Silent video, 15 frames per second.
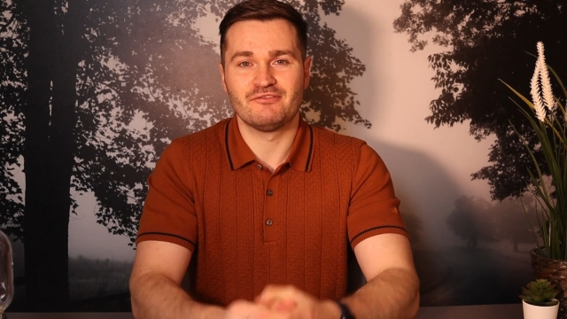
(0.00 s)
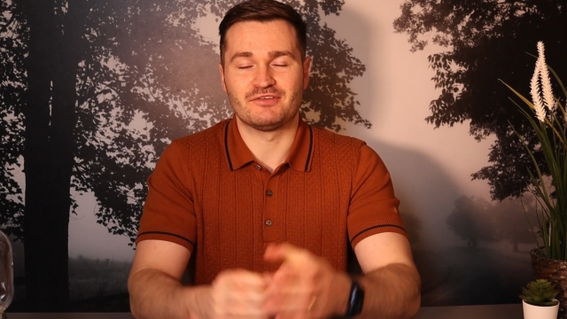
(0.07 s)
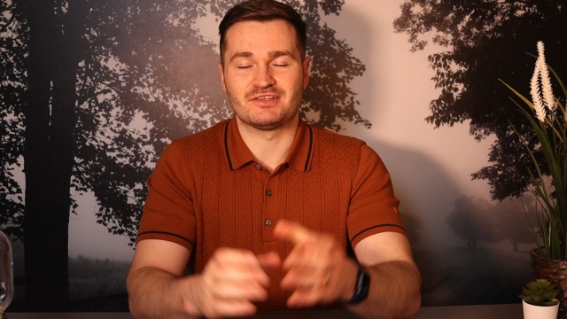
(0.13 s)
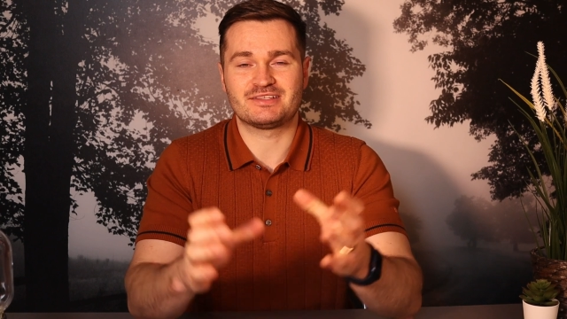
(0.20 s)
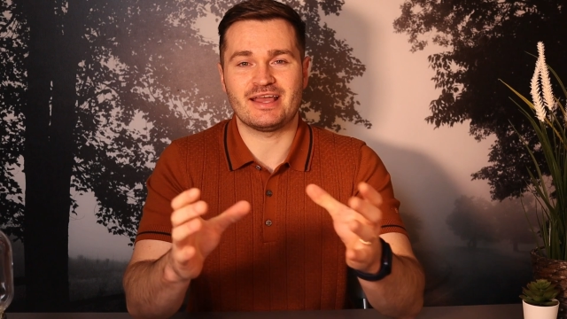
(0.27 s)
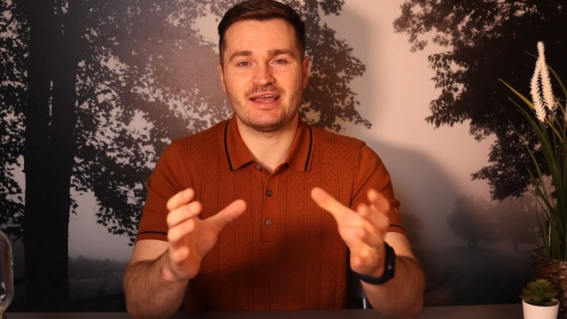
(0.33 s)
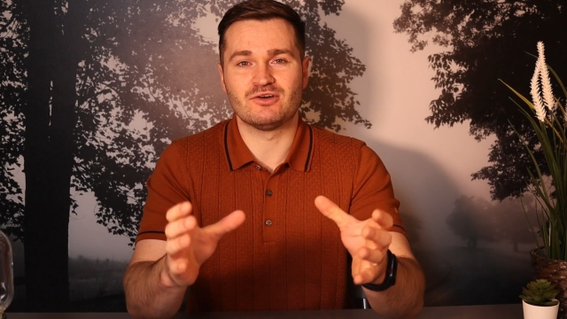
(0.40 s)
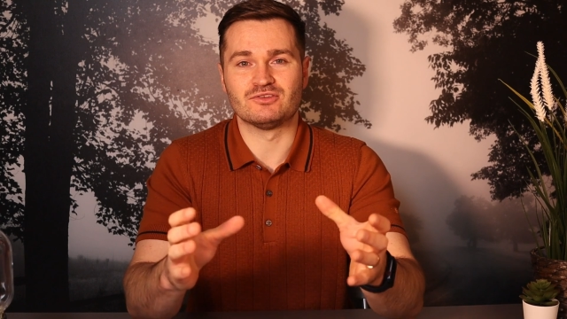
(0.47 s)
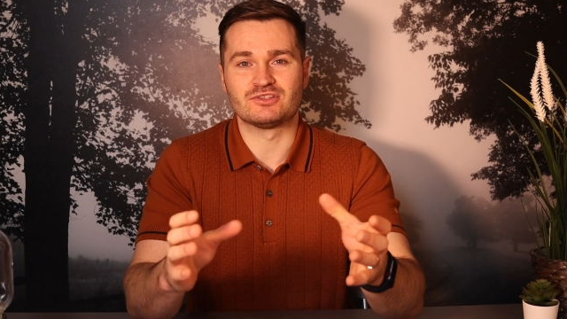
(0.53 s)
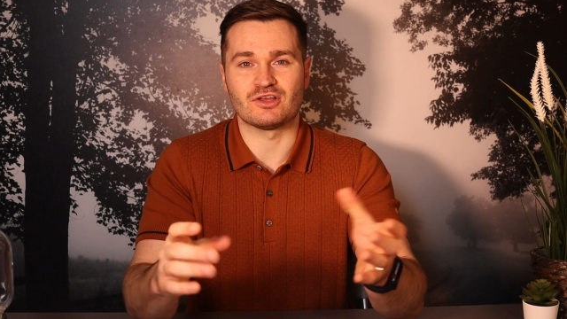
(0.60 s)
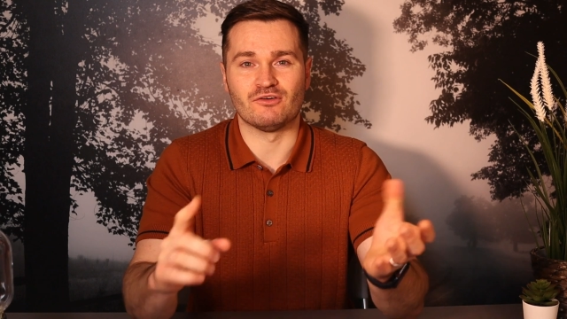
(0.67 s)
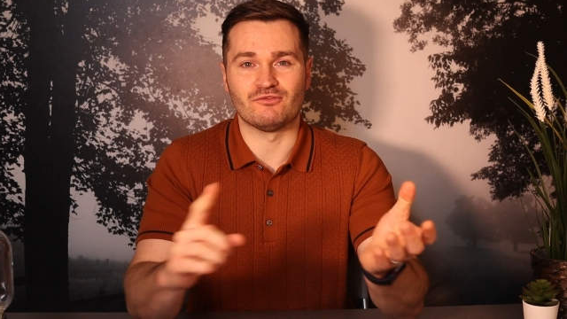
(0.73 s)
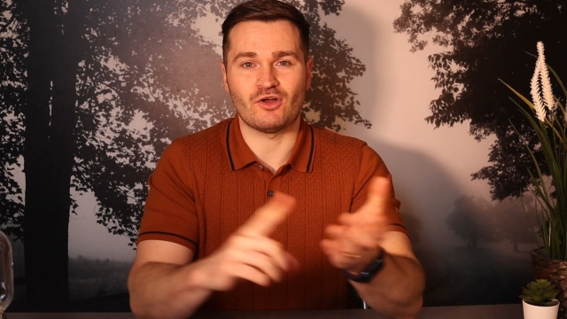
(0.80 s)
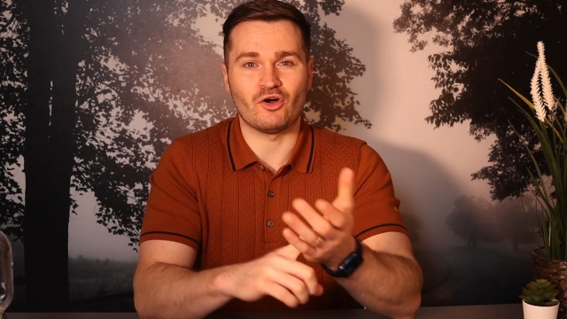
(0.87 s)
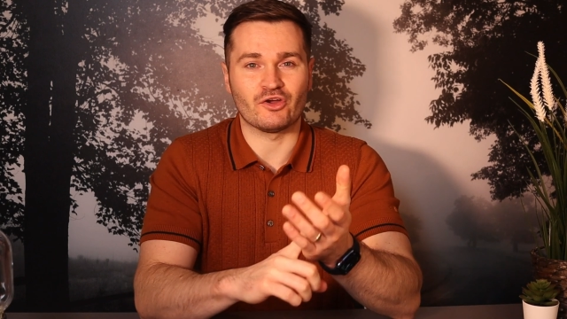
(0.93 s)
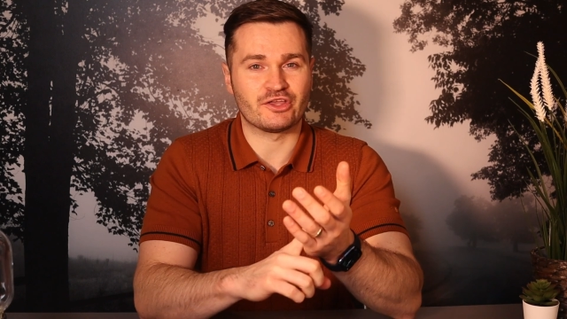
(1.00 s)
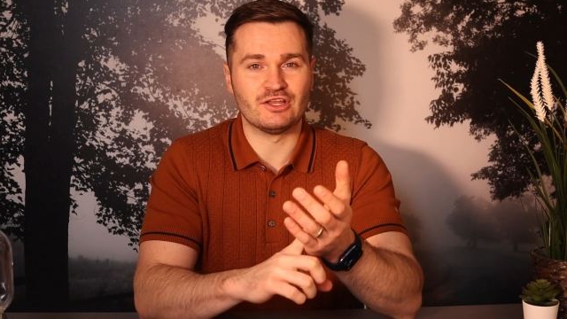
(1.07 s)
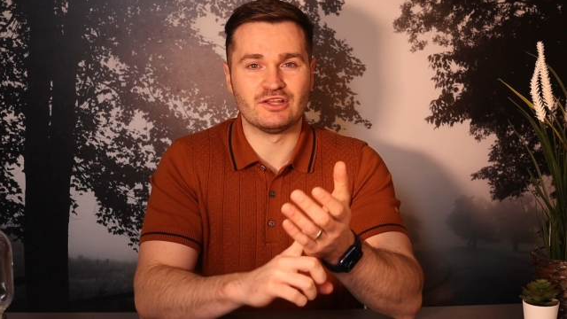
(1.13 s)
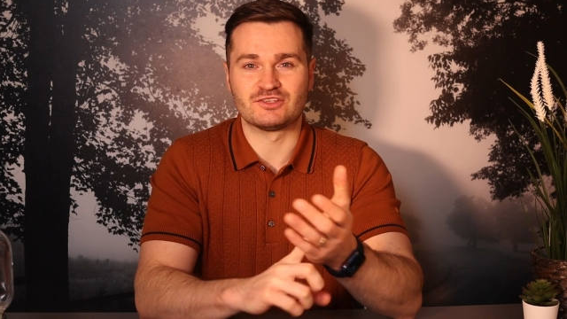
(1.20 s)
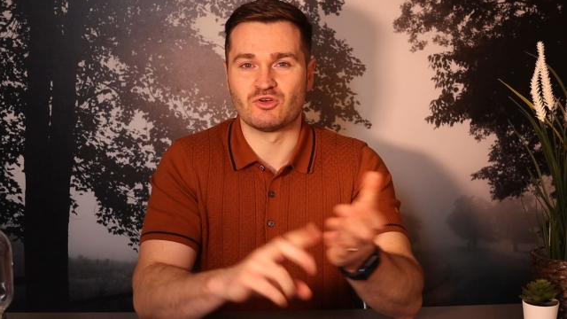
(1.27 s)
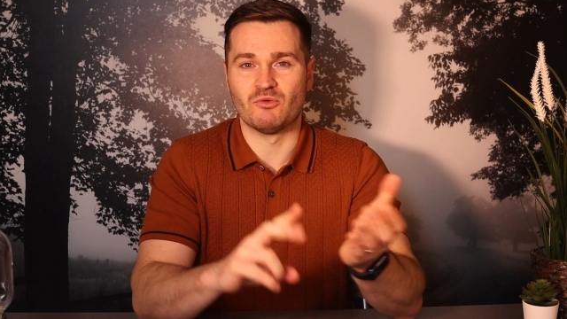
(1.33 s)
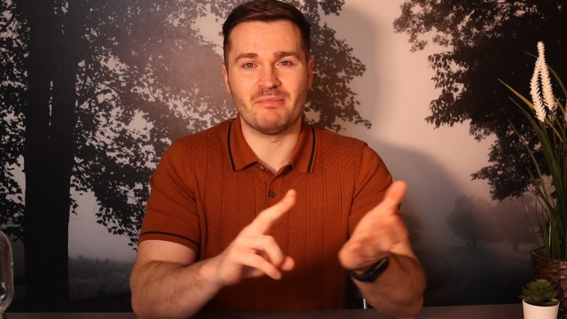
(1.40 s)
for sales of
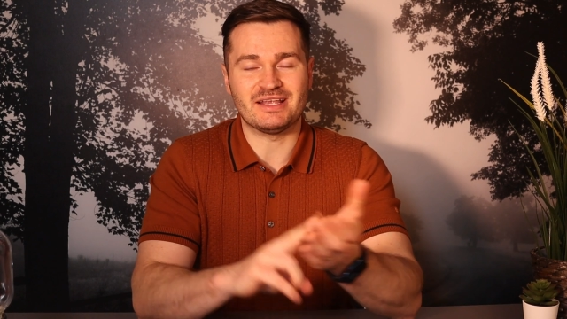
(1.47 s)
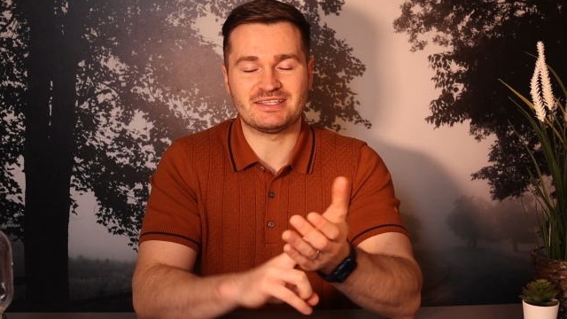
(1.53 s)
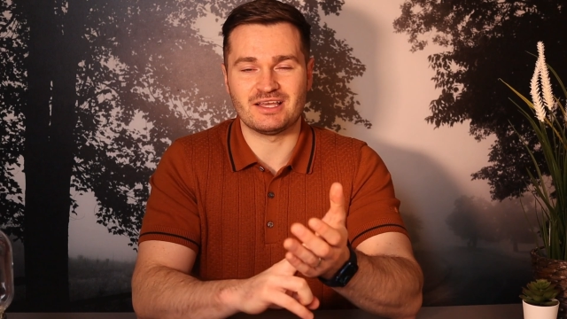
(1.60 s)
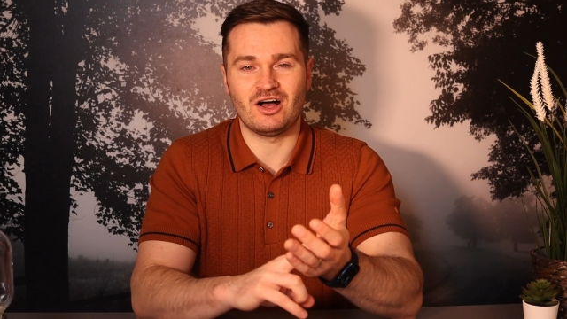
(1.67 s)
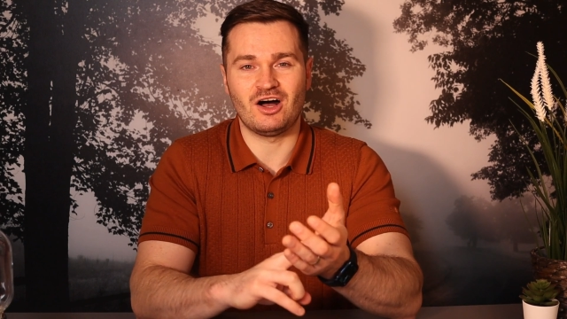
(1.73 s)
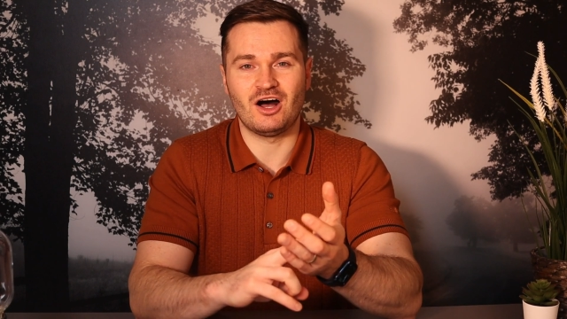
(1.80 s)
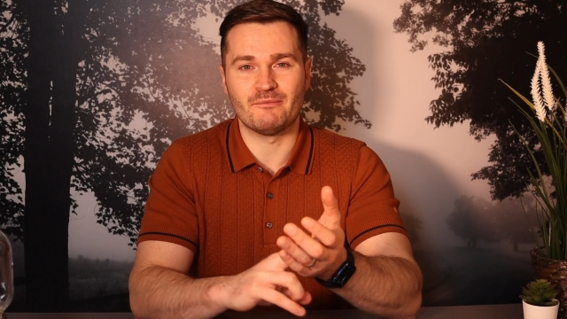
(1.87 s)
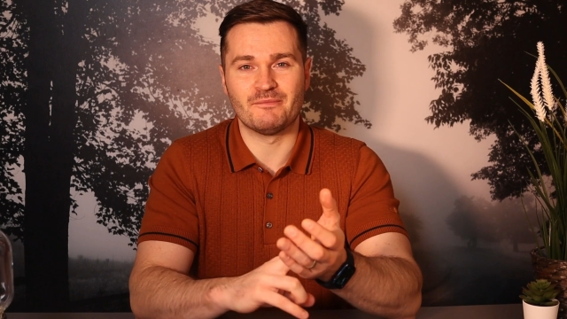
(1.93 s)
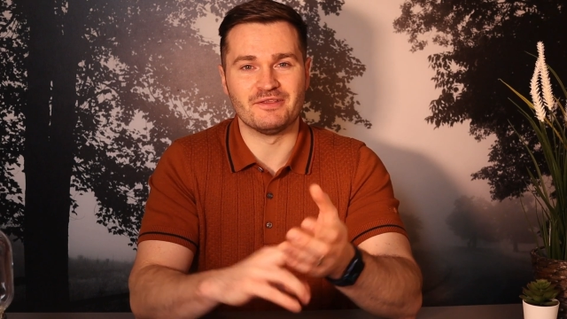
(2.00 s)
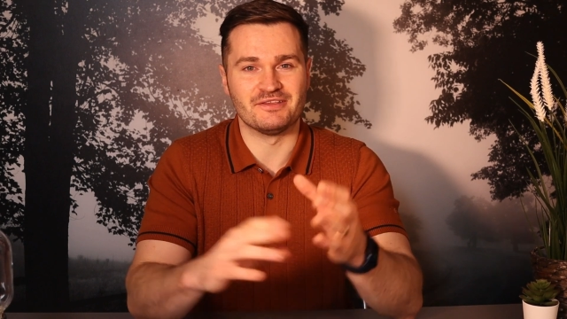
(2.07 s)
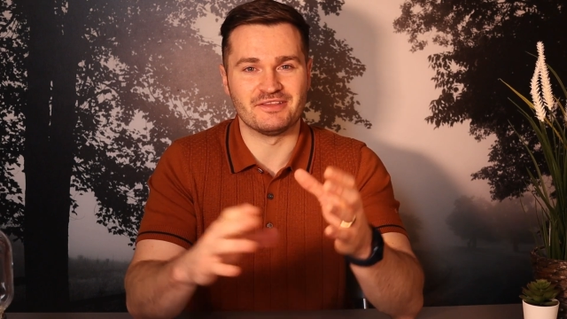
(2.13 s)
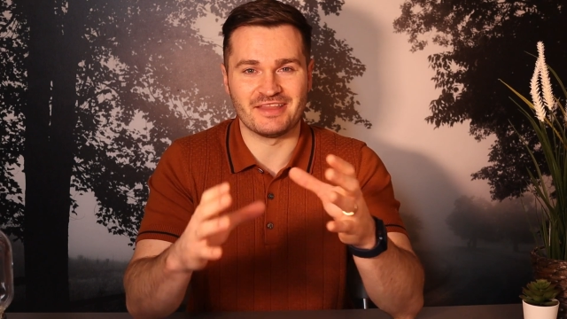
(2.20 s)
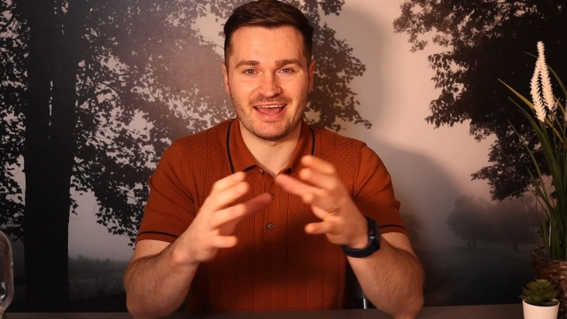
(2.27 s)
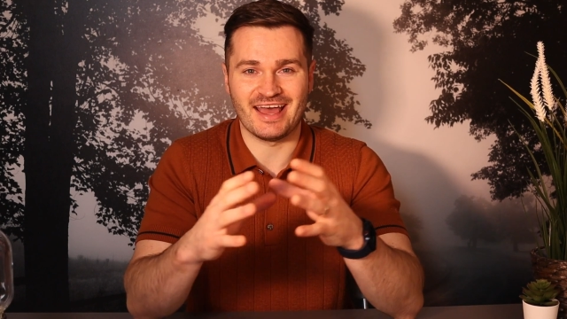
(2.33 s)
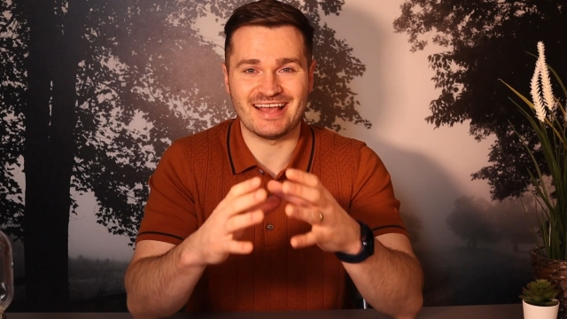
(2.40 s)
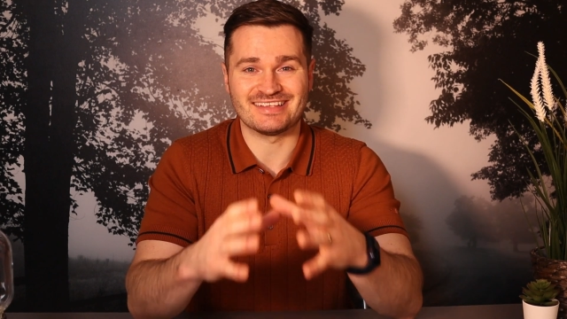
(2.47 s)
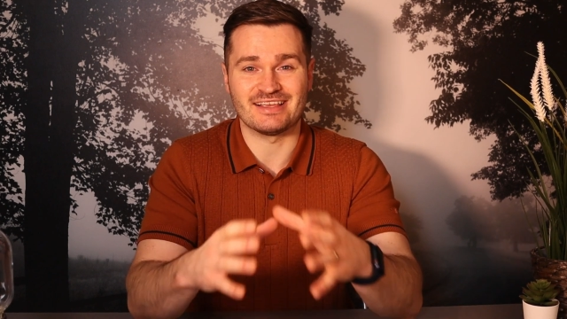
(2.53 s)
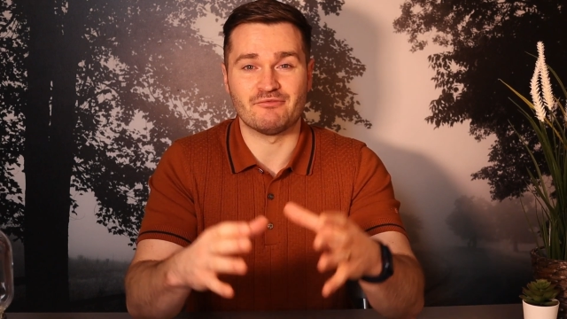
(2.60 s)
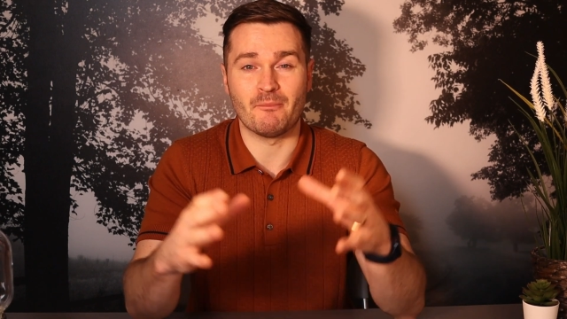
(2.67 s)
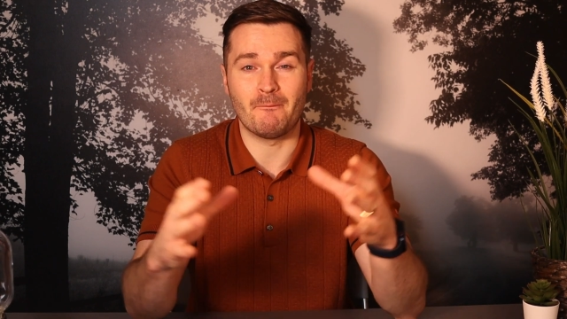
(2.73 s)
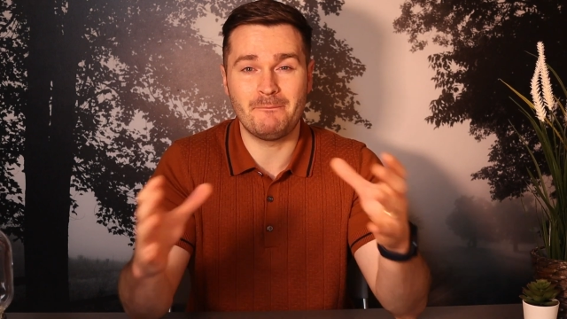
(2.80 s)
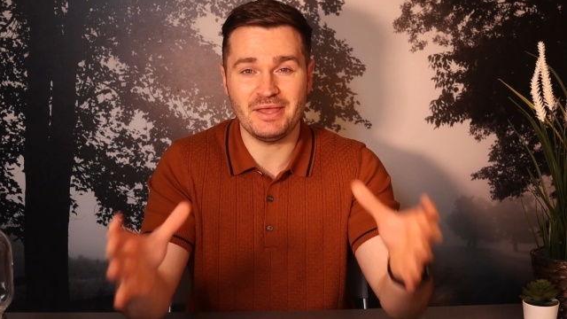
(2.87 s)
Oculus or Meta hardware that there has
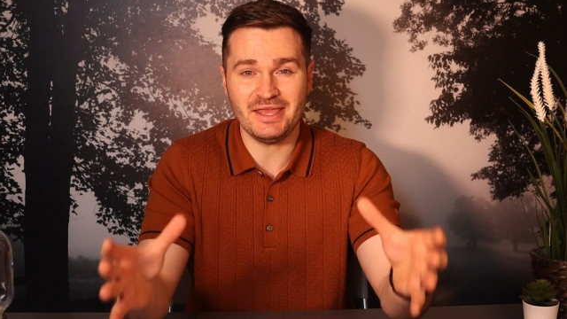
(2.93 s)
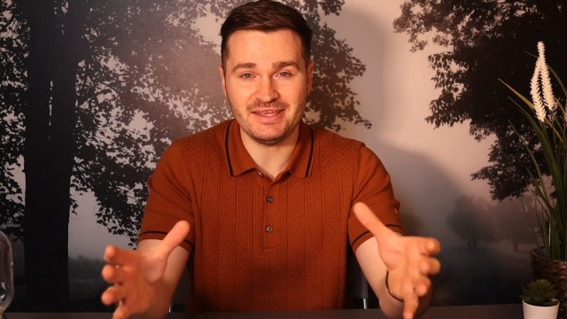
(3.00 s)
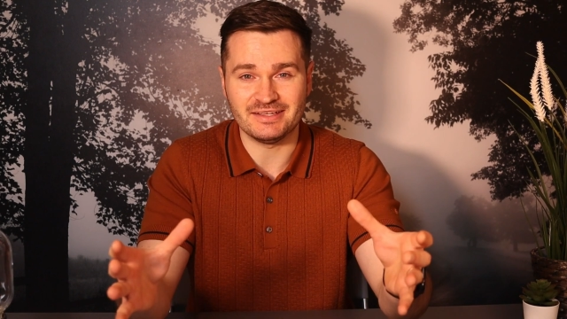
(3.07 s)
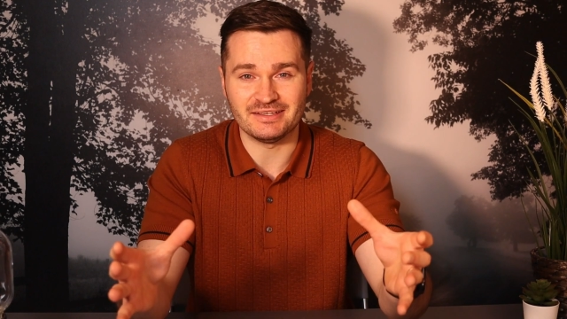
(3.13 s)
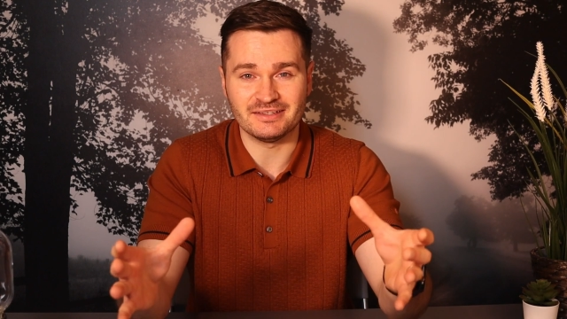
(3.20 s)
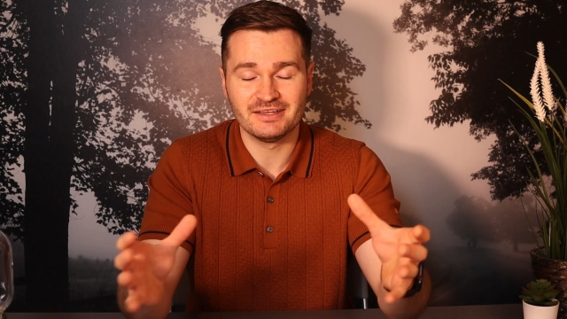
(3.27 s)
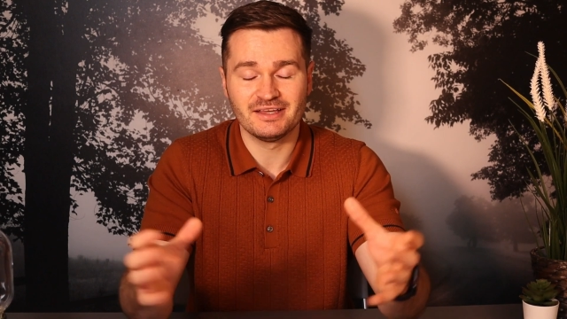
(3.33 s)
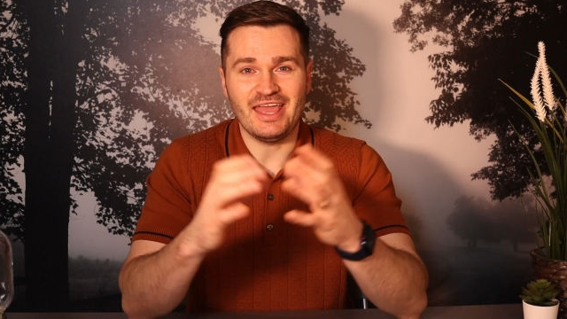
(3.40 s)
ever been.